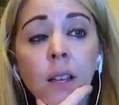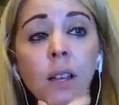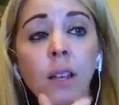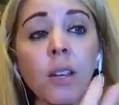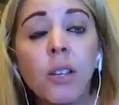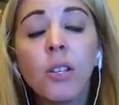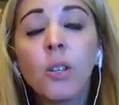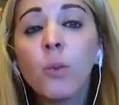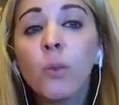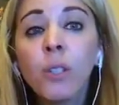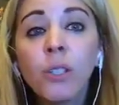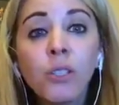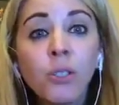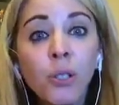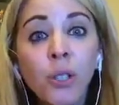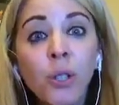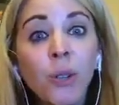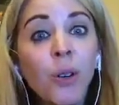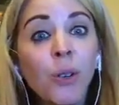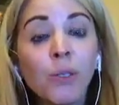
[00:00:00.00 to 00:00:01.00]
you wouldn't
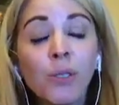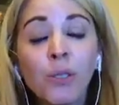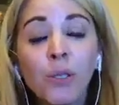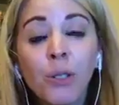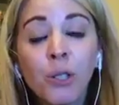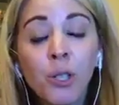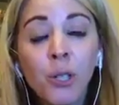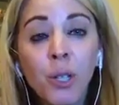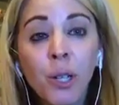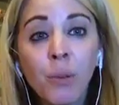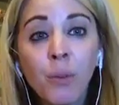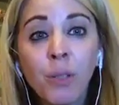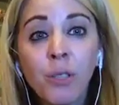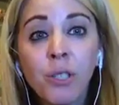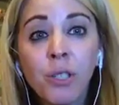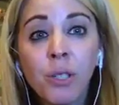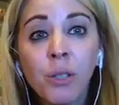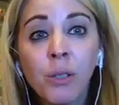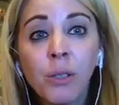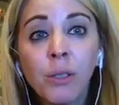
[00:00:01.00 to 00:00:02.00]
do your own surgery,
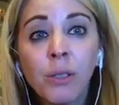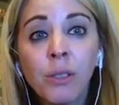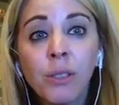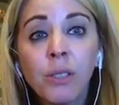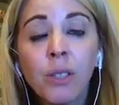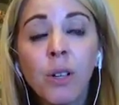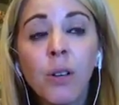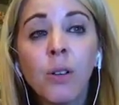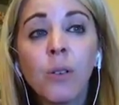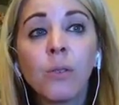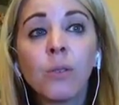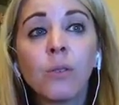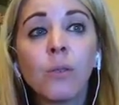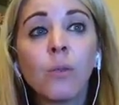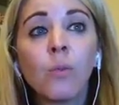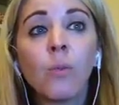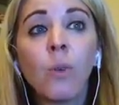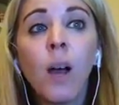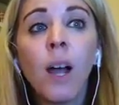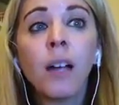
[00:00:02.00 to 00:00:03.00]
would you? So
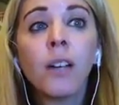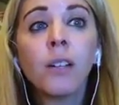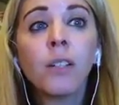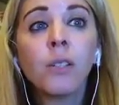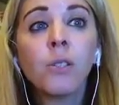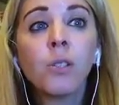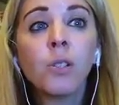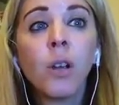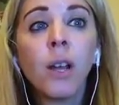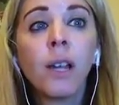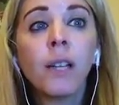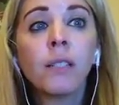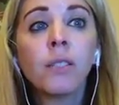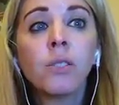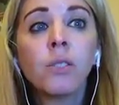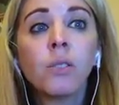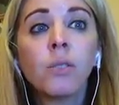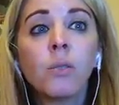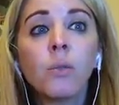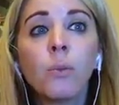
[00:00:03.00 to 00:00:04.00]
why are you trying
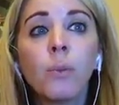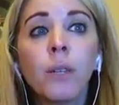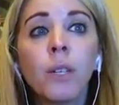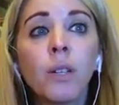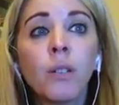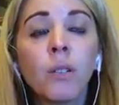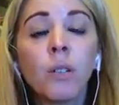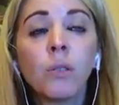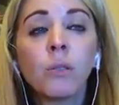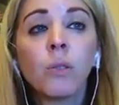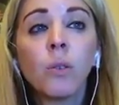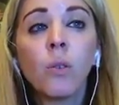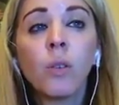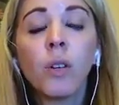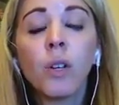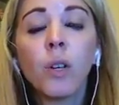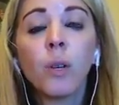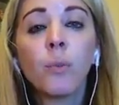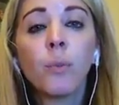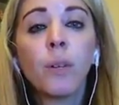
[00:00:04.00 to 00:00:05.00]
to be your own
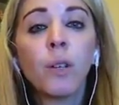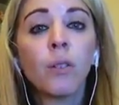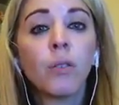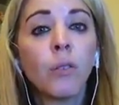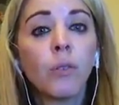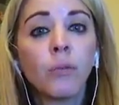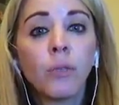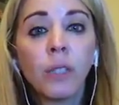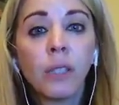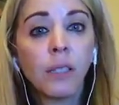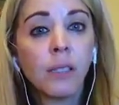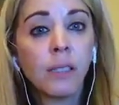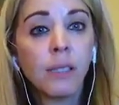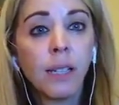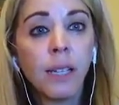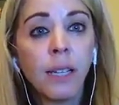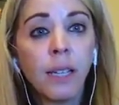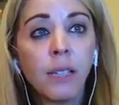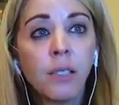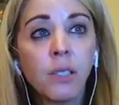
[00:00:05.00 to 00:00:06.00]
lawyer, be your own real
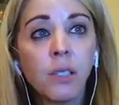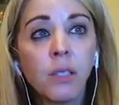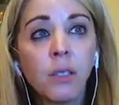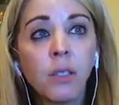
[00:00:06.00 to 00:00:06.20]
estate agent?